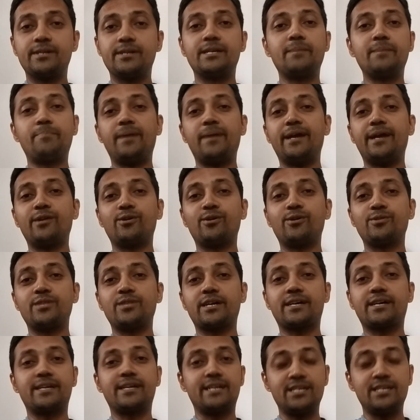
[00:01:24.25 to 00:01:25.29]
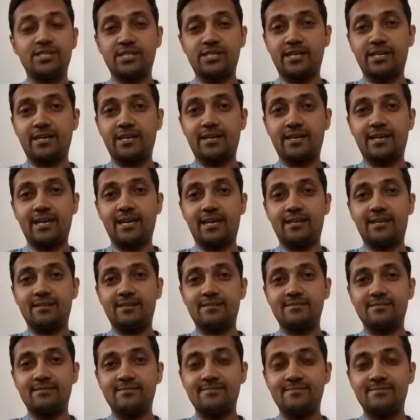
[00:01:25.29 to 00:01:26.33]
depend on the condition again.